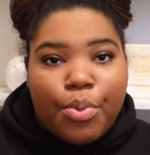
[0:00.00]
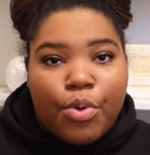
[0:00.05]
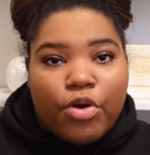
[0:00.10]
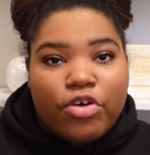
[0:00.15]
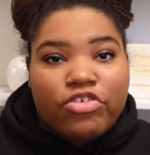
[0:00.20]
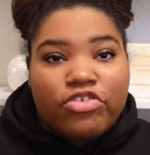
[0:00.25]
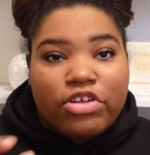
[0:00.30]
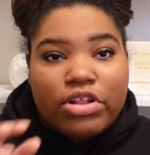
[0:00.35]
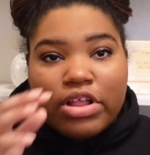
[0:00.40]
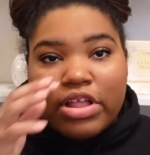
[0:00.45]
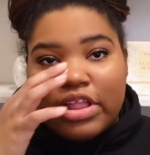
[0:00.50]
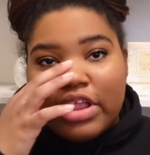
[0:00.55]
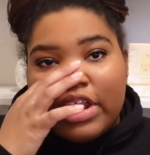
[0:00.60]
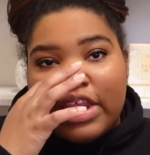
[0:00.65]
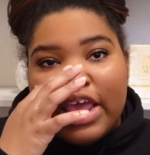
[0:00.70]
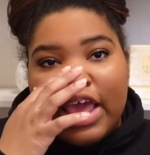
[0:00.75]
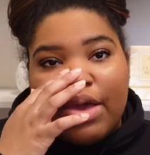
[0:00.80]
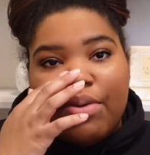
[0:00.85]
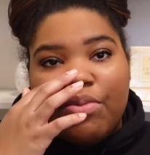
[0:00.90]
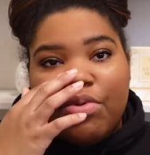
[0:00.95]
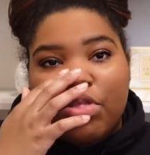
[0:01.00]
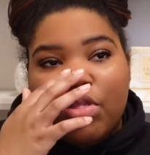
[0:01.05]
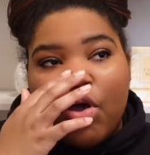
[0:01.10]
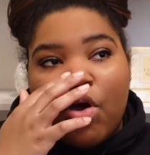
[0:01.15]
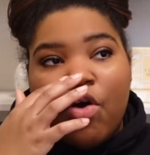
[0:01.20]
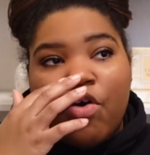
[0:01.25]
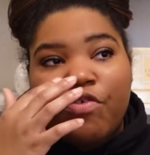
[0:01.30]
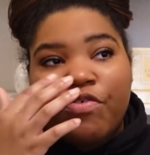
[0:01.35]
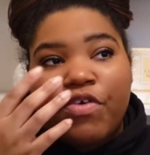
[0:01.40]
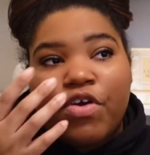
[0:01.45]
portion of the date was
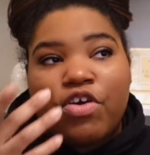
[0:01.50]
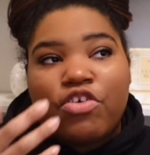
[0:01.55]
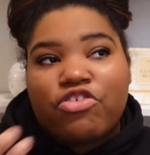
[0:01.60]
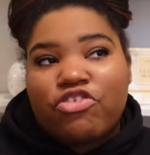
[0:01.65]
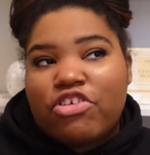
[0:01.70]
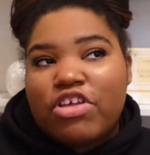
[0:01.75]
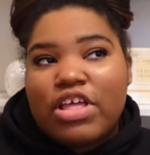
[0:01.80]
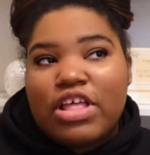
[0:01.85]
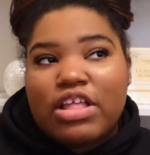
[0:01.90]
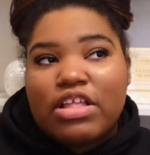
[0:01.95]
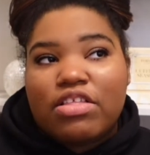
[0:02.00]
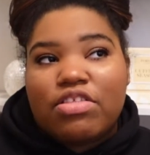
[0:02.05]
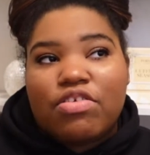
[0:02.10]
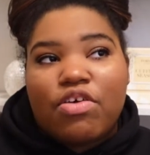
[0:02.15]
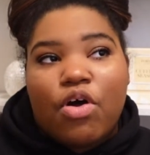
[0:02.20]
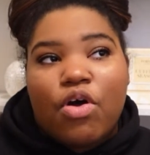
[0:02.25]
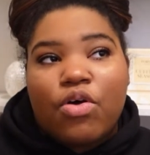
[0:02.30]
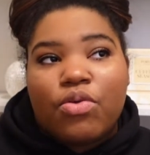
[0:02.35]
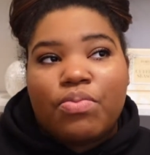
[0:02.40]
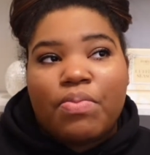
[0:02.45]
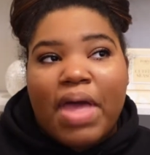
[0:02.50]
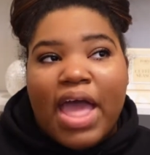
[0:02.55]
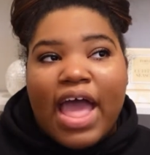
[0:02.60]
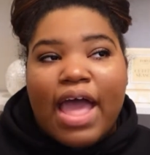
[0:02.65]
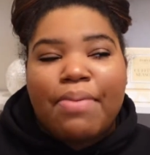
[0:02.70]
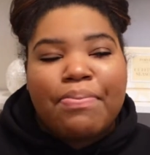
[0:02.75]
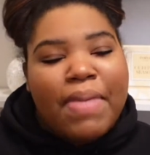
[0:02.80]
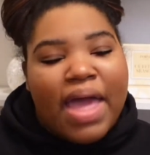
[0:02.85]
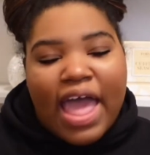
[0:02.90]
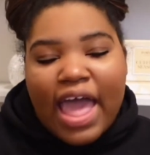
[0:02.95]
over, she told
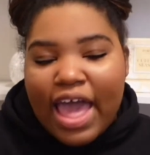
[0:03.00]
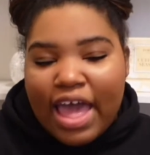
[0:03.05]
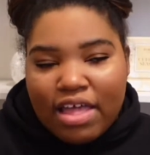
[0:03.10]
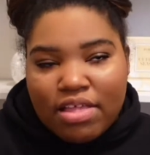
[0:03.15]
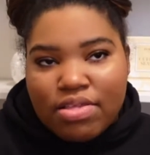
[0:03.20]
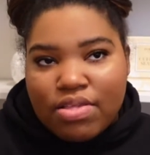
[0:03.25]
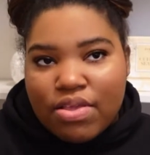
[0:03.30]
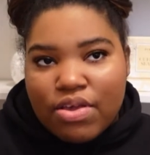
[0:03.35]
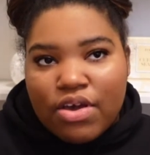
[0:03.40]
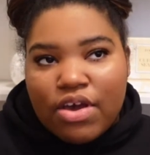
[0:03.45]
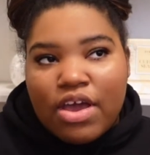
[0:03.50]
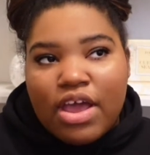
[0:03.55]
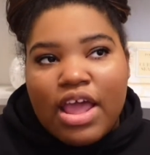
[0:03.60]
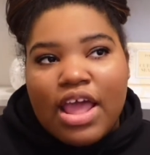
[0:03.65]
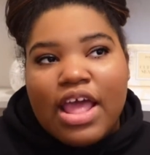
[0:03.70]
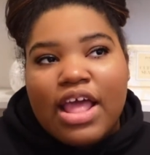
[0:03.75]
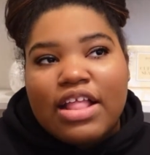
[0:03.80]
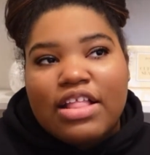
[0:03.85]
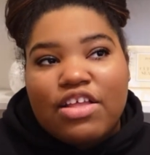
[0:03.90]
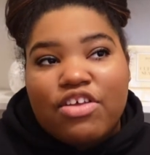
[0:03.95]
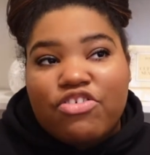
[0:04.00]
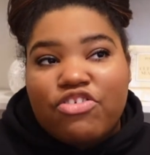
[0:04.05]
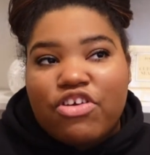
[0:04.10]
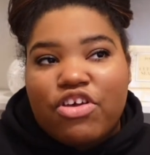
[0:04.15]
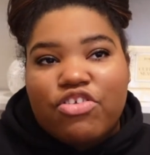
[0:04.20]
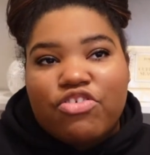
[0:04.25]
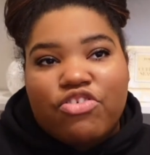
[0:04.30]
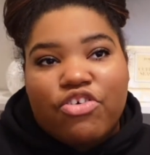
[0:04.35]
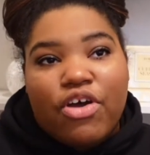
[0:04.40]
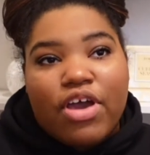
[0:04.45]
Matt. Matt asked her, did she
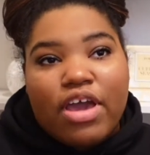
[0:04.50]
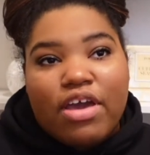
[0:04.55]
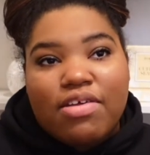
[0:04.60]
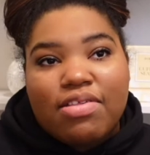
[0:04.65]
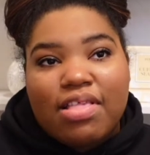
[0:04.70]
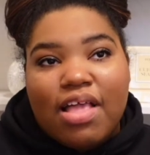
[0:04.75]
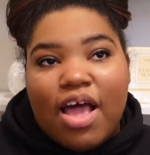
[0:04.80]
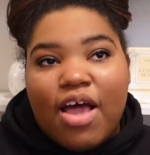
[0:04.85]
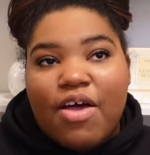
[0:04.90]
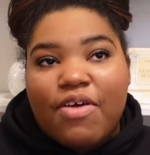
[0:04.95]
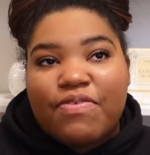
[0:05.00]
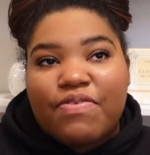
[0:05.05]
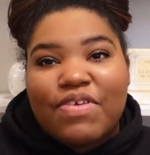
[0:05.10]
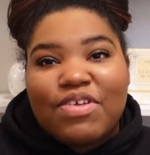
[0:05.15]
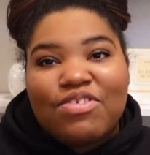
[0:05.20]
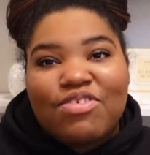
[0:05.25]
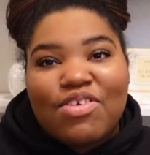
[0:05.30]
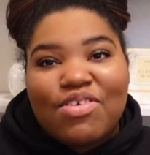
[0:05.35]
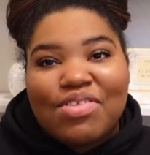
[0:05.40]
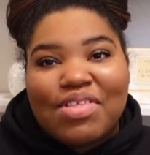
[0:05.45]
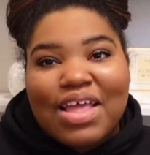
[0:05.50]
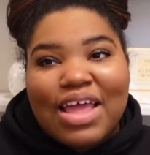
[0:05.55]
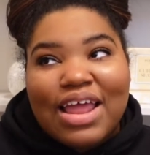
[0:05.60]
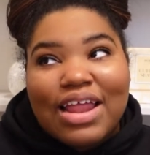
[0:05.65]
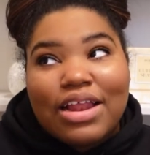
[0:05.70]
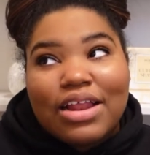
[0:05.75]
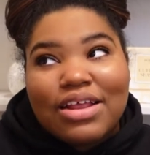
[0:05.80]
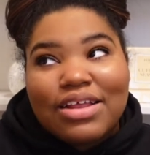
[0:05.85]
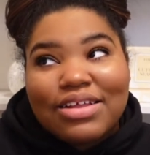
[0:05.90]
enjoy herself? And she said,